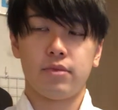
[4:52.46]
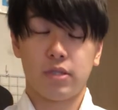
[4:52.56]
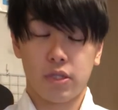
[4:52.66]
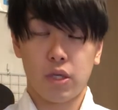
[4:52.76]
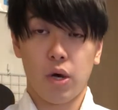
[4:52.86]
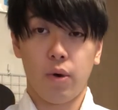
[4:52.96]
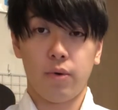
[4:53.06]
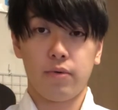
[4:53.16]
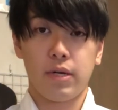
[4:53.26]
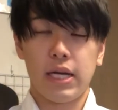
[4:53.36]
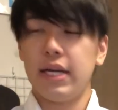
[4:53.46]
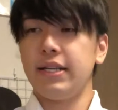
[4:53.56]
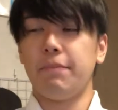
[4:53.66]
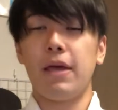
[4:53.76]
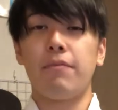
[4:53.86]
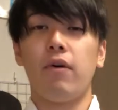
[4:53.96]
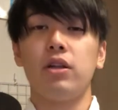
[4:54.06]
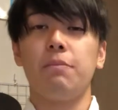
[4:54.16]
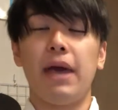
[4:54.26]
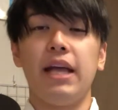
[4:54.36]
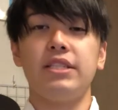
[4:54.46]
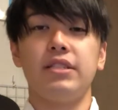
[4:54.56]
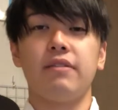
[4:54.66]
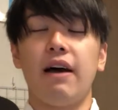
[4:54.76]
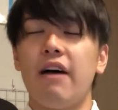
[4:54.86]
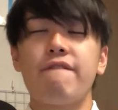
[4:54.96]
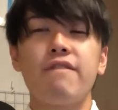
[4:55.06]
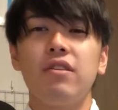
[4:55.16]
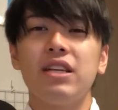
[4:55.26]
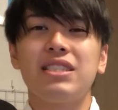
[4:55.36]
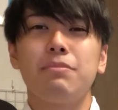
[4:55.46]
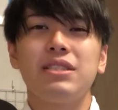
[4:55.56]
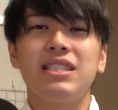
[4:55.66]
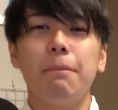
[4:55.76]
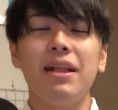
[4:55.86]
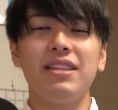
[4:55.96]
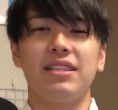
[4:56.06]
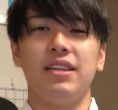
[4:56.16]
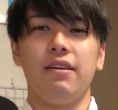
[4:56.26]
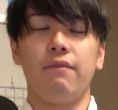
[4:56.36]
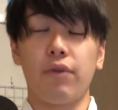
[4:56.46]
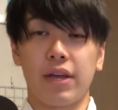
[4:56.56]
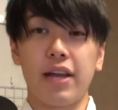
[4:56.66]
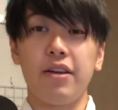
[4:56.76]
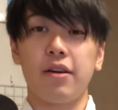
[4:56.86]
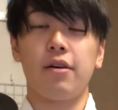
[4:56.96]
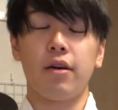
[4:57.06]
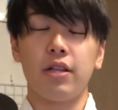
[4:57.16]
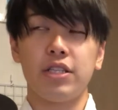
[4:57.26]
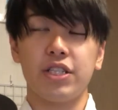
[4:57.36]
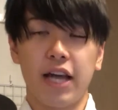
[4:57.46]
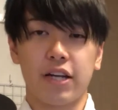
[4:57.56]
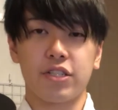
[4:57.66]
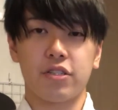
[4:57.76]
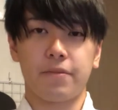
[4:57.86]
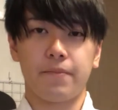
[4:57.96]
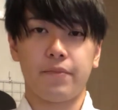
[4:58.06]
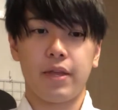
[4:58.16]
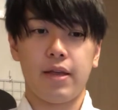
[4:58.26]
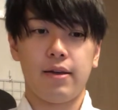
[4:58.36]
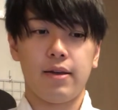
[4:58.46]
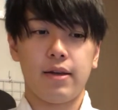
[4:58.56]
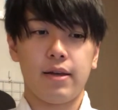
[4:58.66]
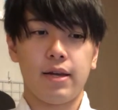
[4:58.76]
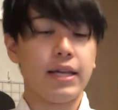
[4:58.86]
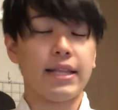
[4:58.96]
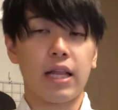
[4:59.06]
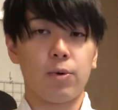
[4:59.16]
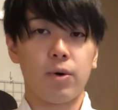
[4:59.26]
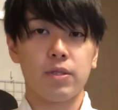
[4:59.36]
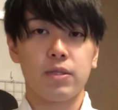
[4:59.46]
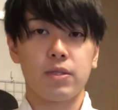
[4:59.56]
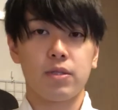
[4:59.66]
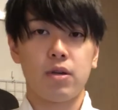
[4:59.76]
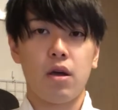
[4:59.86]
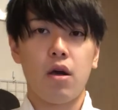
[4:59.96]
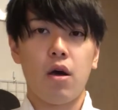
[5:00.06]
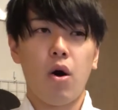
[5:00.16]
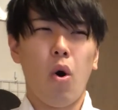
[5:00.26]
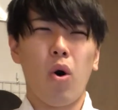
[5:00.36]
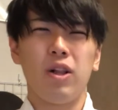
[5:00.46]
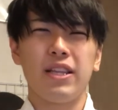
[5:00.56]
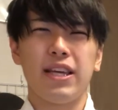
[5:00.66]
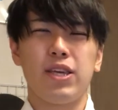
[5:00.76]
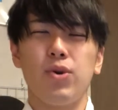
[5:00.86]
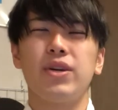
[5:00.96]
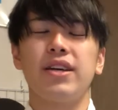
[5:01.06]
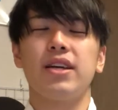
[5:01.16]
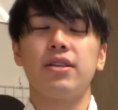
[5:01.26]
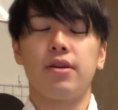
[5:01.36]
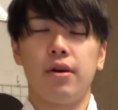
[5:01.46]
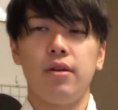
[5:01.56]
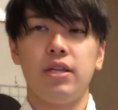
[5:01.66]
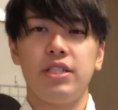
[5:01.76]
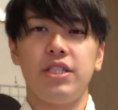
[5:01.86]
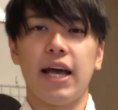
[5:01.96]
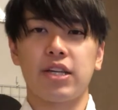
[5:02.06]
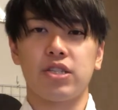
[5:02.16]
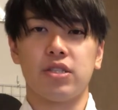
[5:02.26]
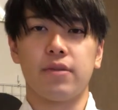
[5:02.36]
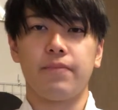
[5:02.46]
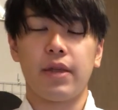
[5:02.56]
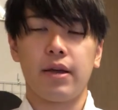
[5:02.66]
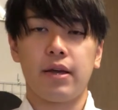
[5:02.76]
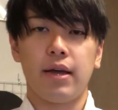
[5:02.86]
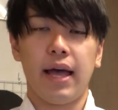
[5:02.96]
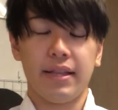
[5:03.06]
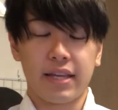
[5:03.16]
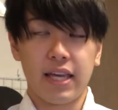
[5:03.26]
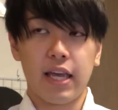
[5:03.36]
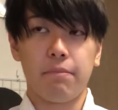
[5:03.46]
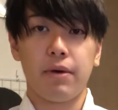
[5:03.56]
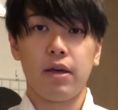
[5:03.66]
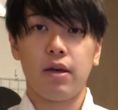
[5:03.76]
So, the people and the patient have full responsibility for getting early detection. In other words, only you can get early detection and keep